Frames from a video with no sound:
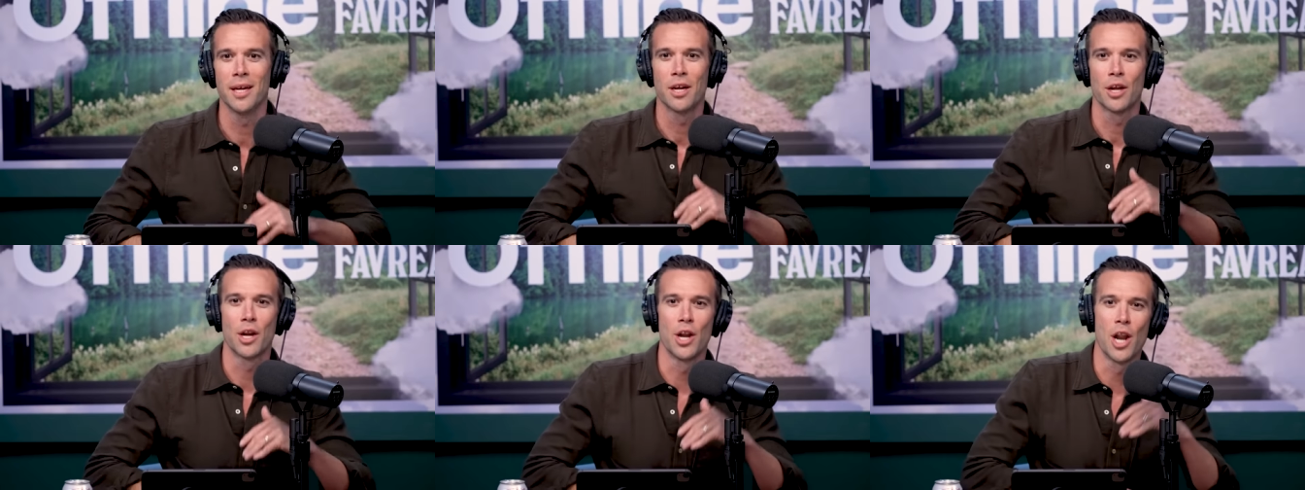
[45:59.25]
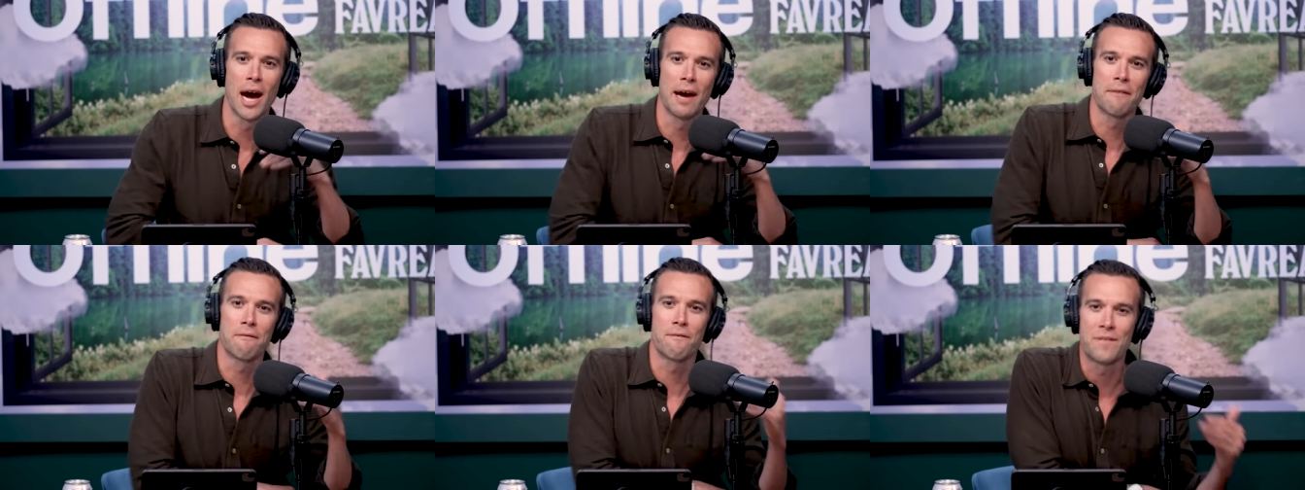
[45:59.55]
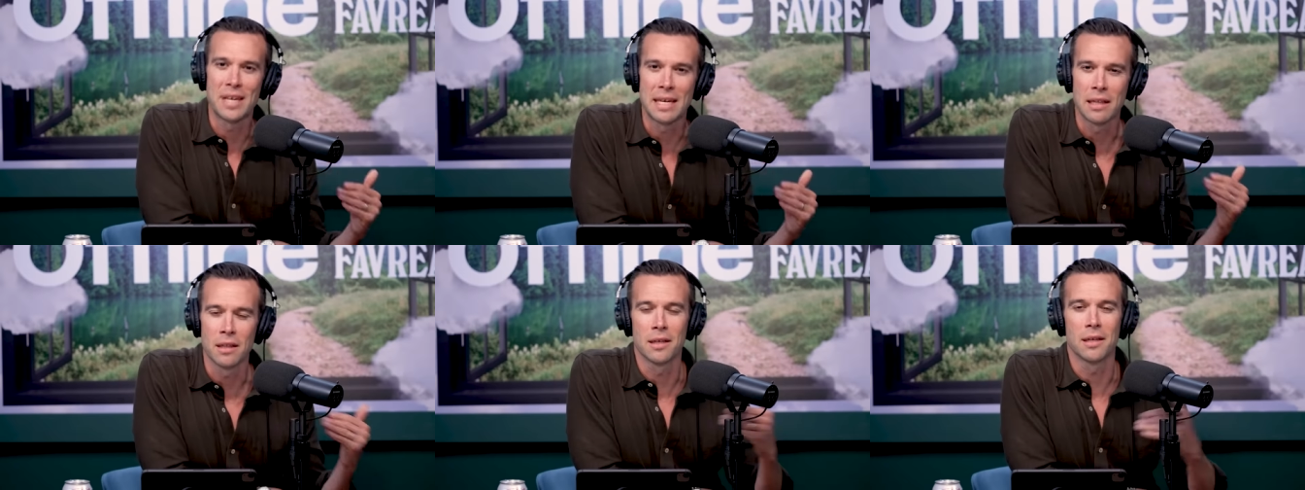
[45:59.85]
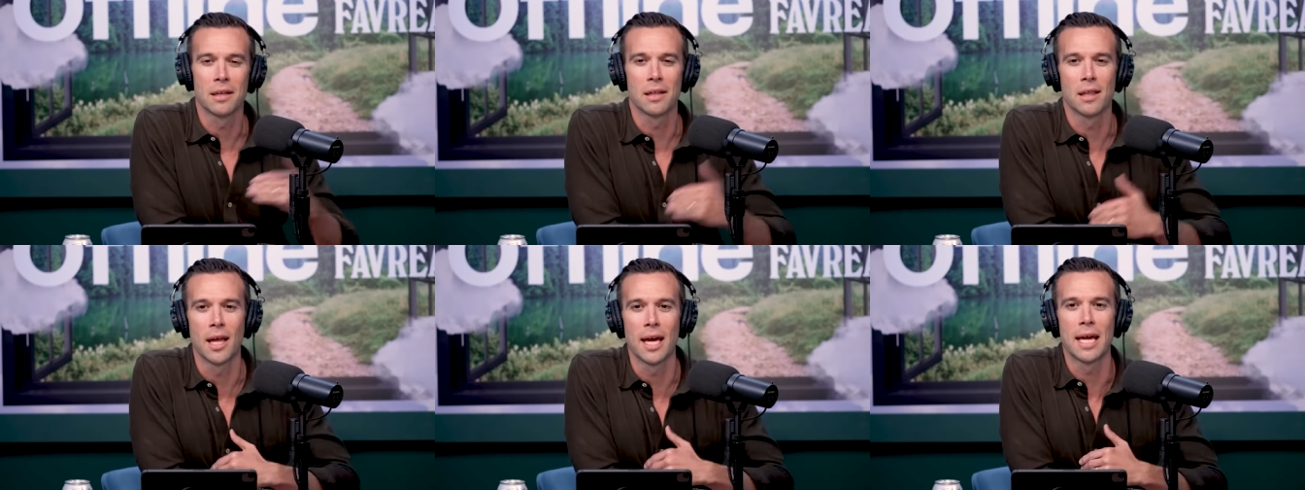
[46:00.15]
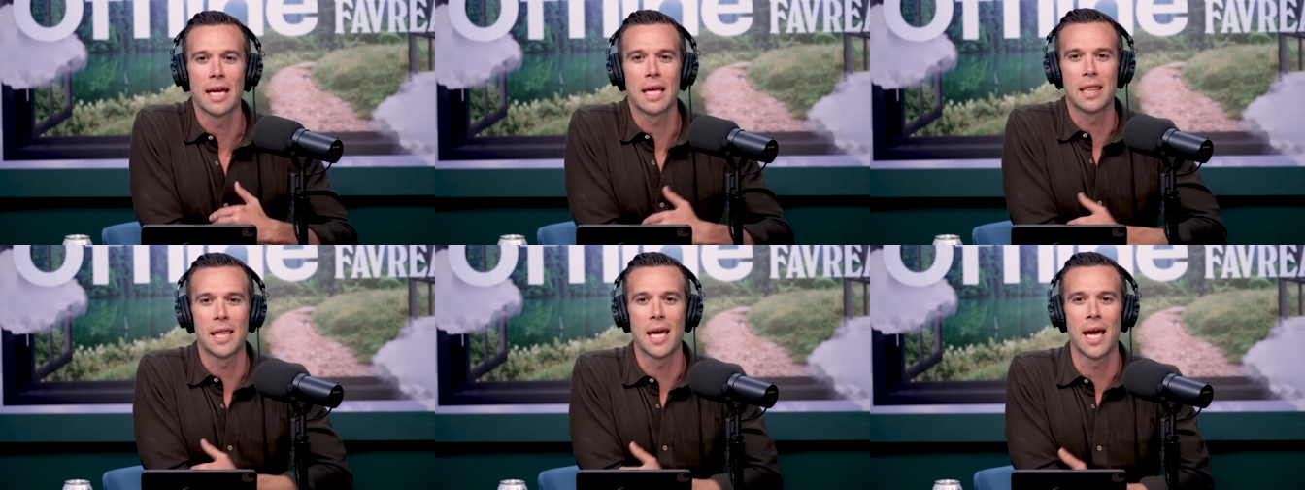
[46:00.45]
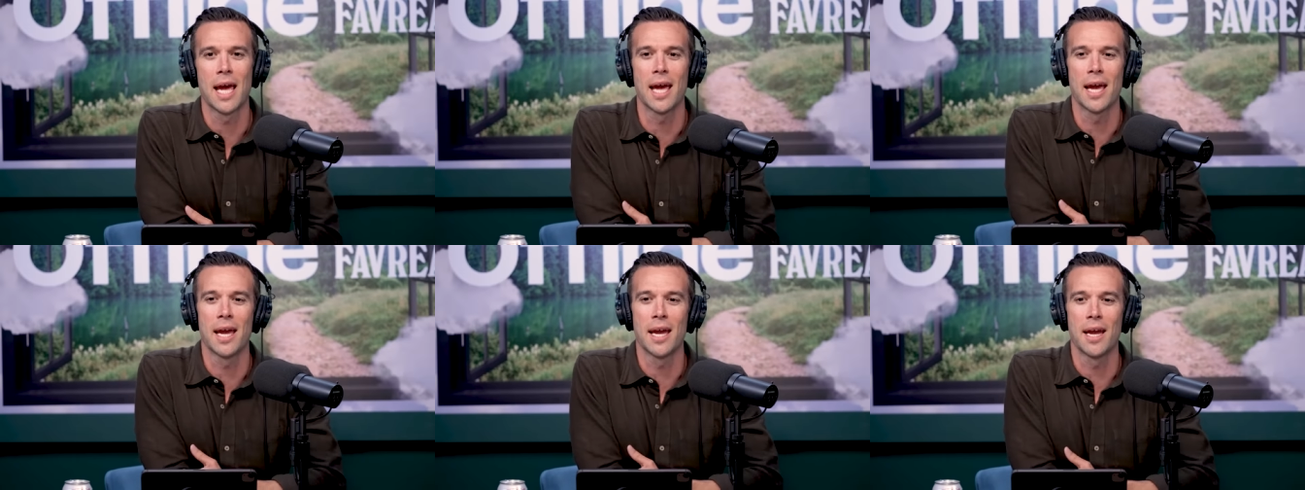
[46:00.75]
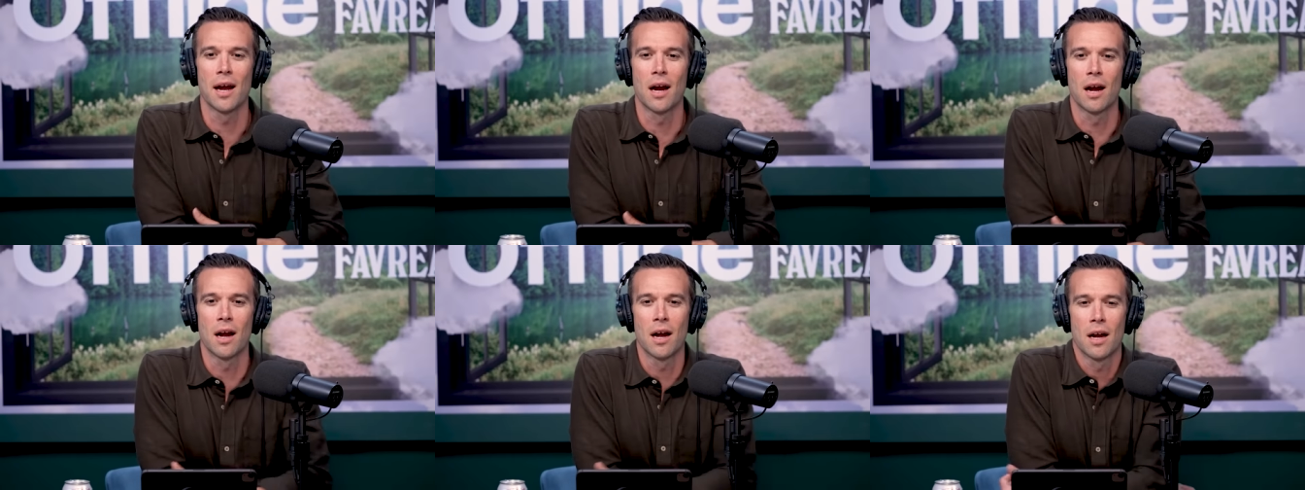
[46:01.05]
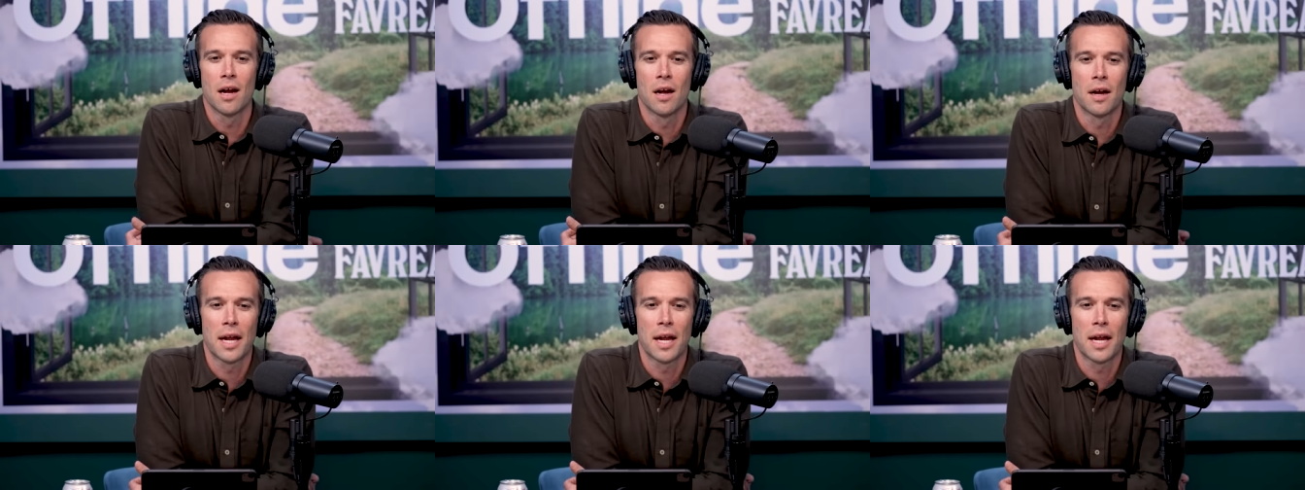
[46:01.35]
not feeling like they uh,